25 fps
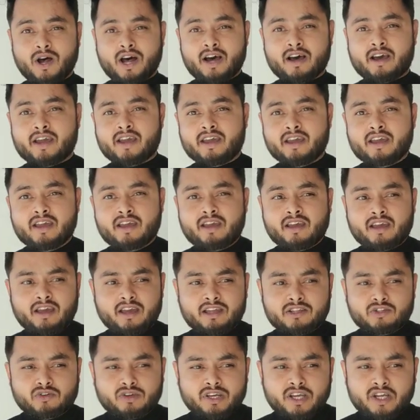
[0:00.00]
why
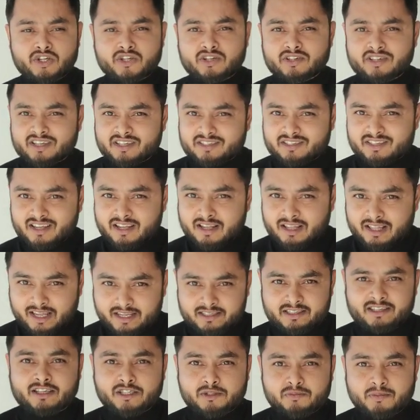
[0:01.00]
education is
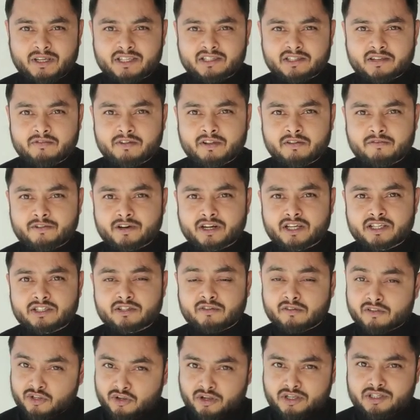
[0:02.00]
less expensive in
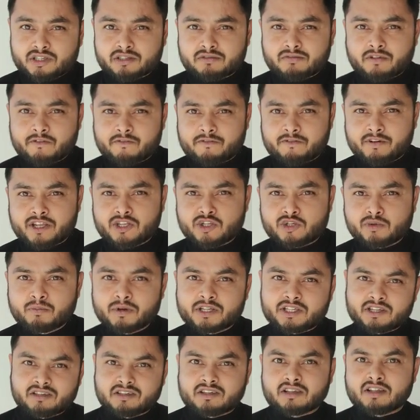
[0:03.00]
France, not just for French,
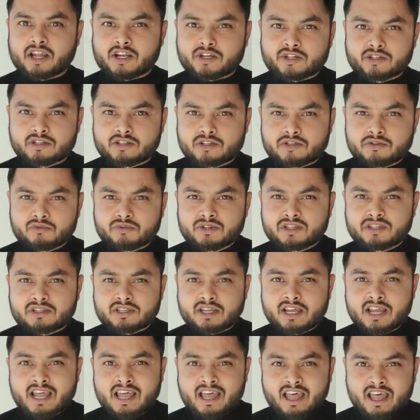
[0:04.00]
but international
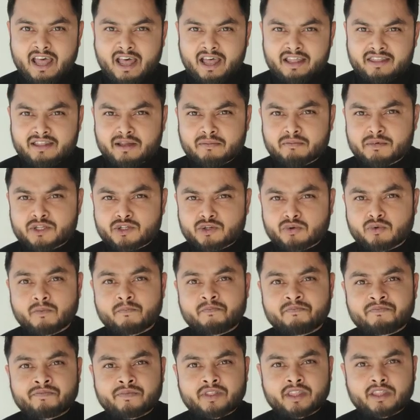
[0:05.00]
students. And number two,
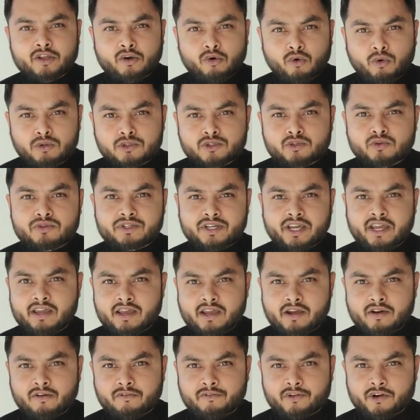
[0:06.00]
they also take
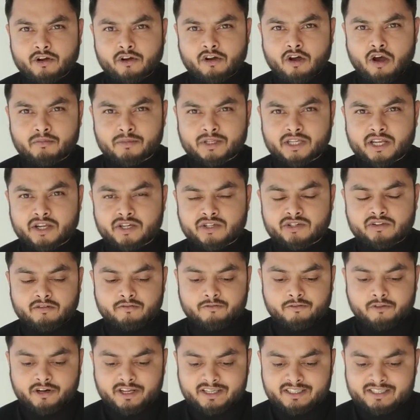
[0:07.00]
care of your accommodation.
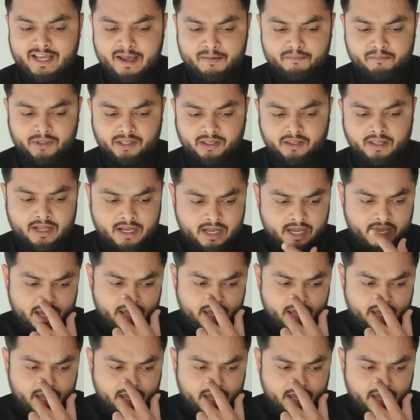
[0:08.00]
For example,